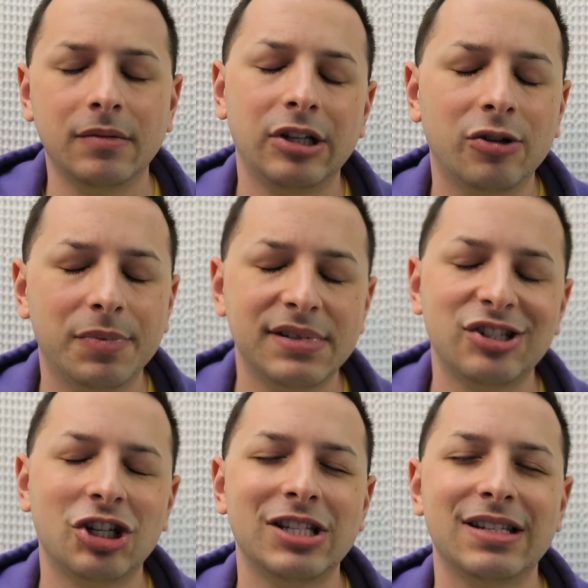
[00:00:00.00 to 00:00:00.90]
you know,
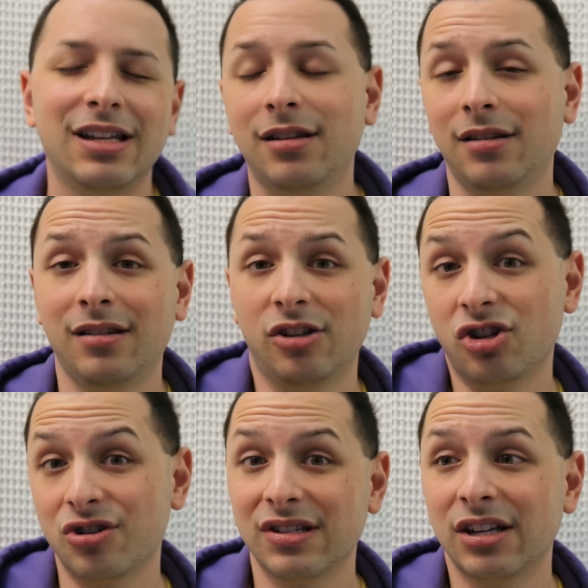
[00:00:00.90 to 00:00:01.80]
positions in the
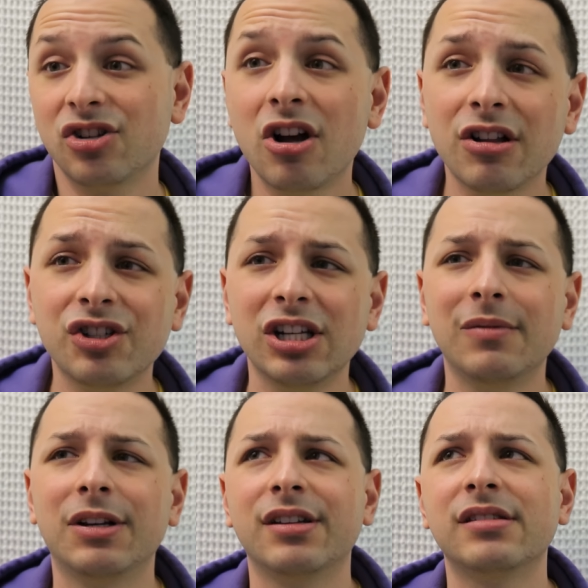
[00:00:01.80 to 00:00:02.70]
Church of
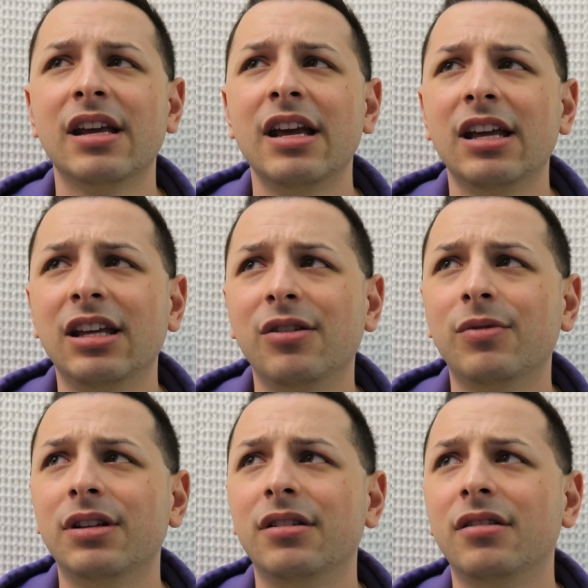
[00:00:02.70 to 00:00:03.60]
Scientology because he
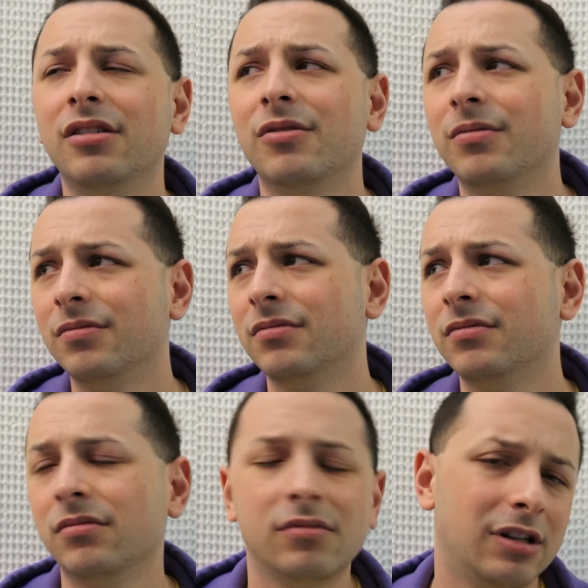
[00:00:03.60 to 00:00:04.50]
would, you know,
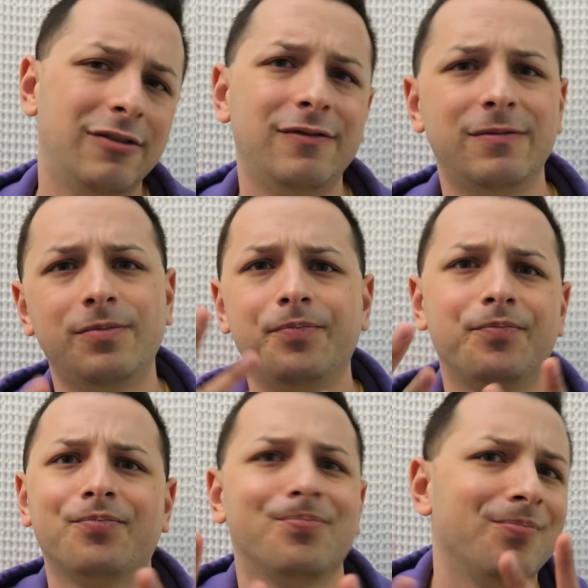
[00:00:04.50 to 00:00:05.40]
of
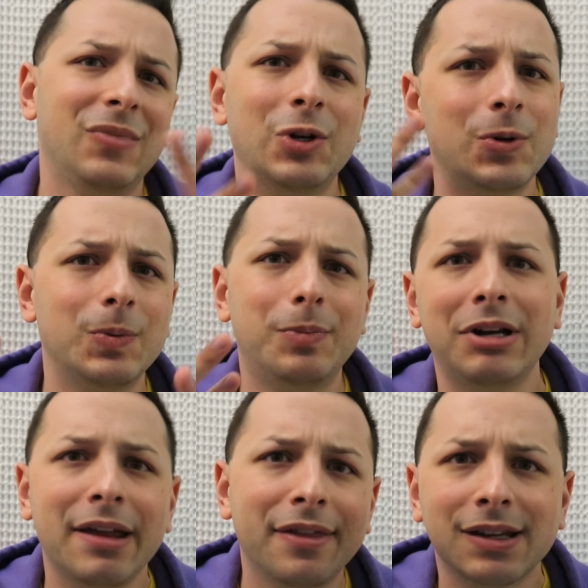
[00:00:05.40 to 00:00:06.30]
you know,
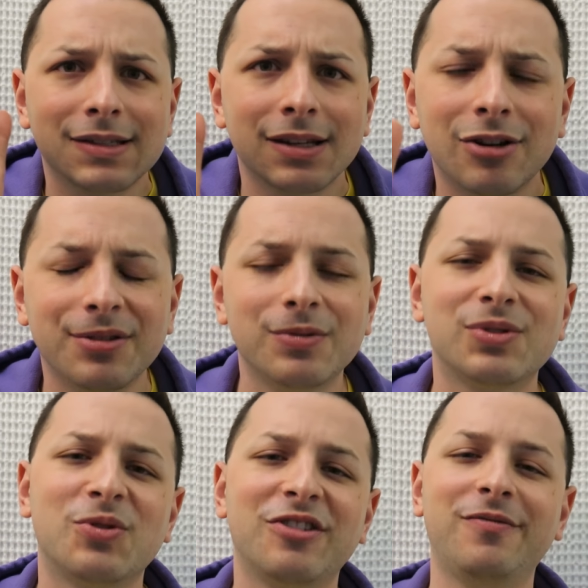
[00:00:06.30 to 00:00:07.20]
put ethics in on
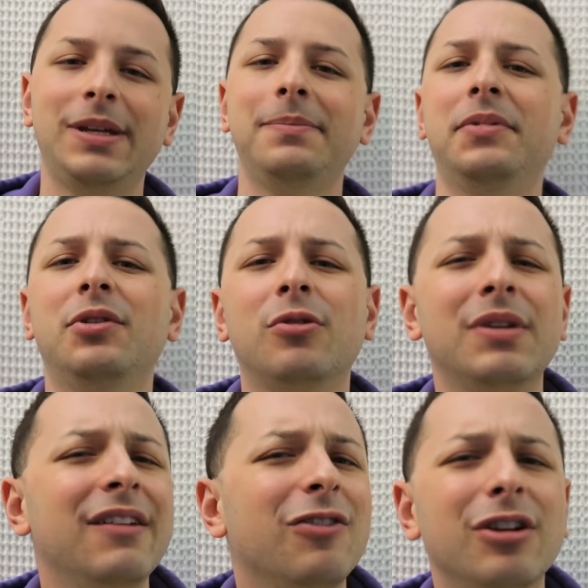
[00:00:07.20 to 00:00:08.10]
those sort of people or
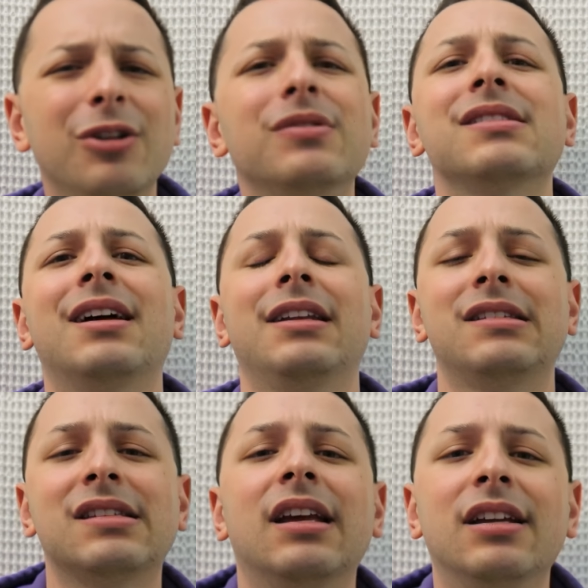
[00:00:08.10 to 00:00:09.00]
whatever he was kind
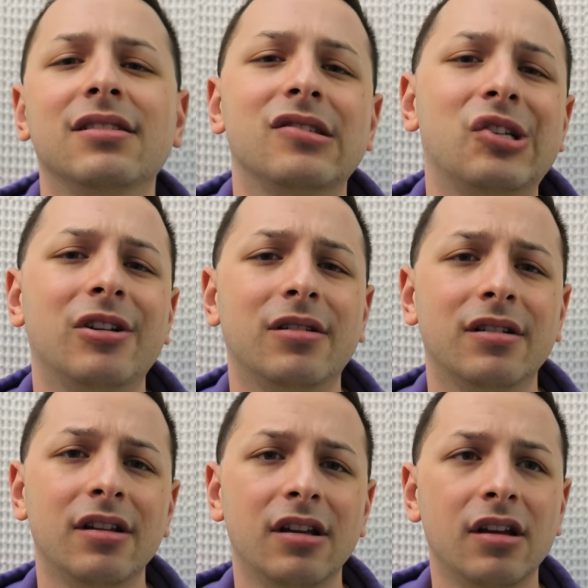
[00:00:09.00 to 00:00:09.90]
of saying to try
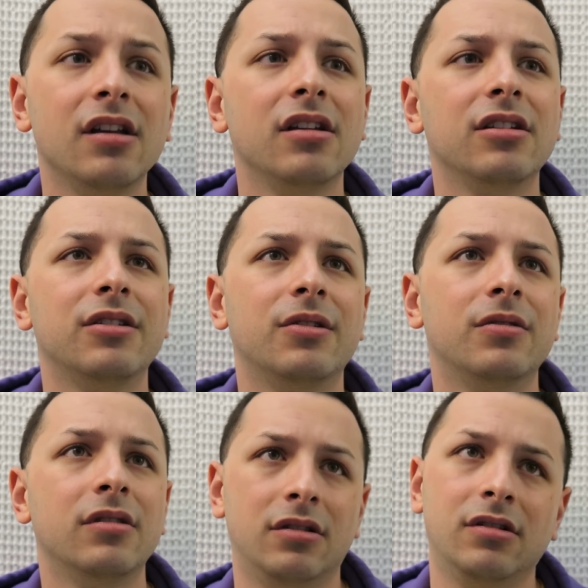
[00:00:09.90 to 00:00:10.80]
to, you know,